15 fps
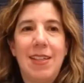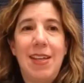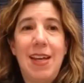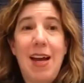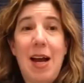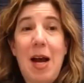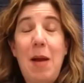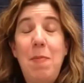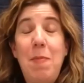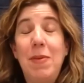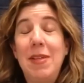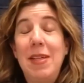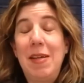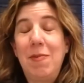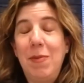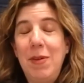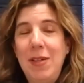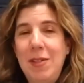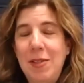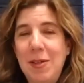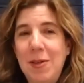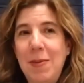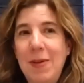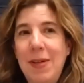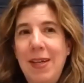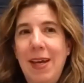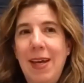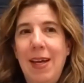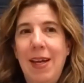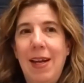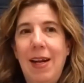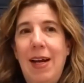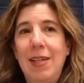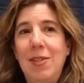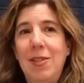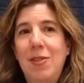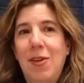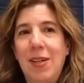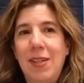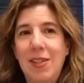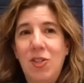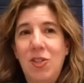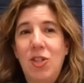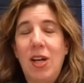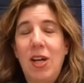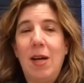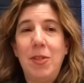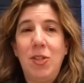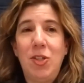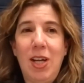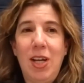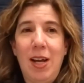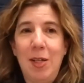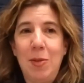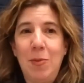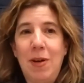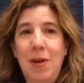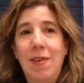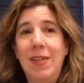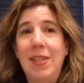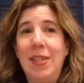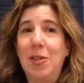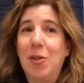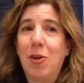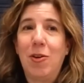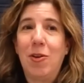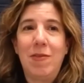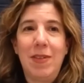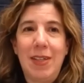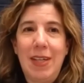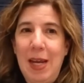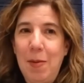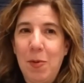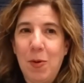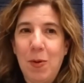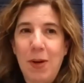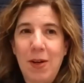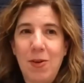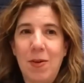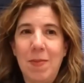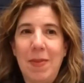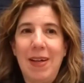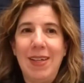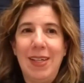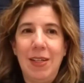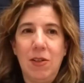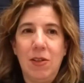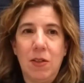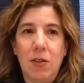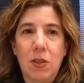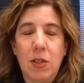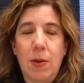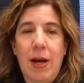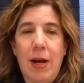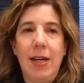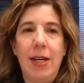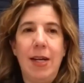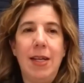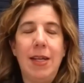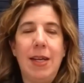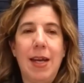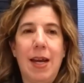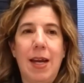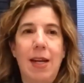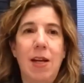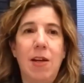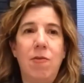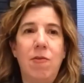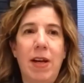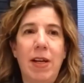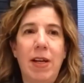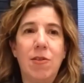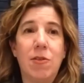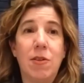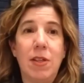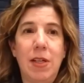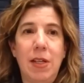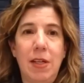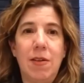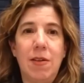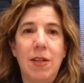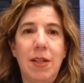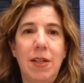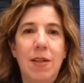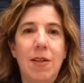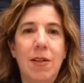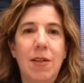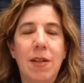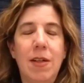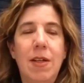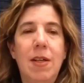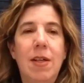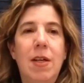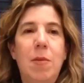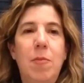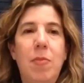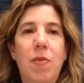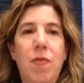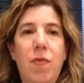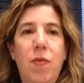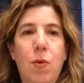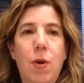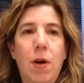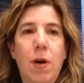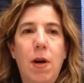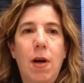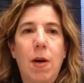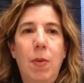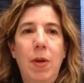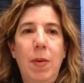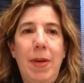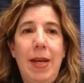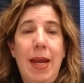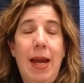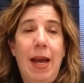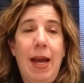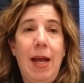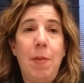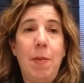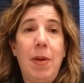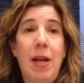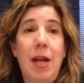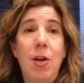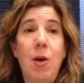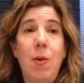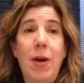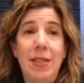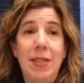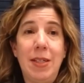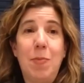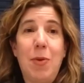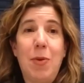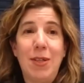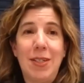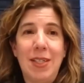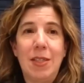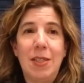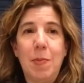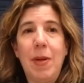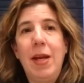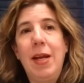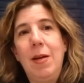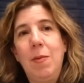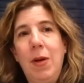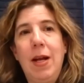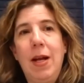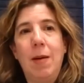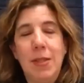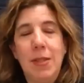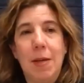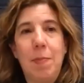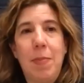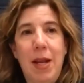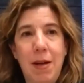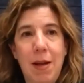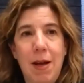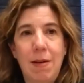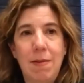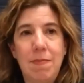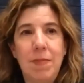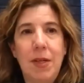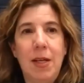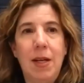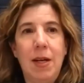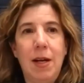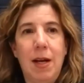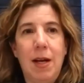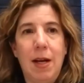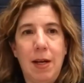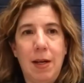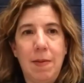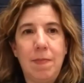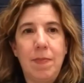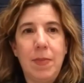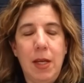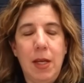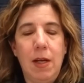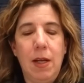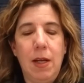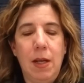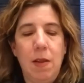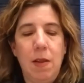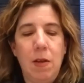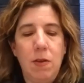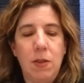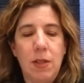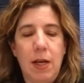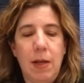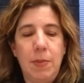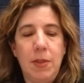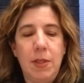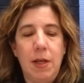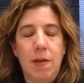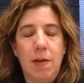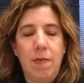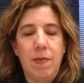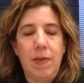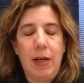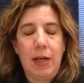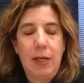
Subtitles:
Yeah, I believe we do. Again, I started the job in January and COVID came quick on my heels. Oh, yeah, so I didn't get a regular year here before we began, but I know I did participate when I was at PennDOT in those types of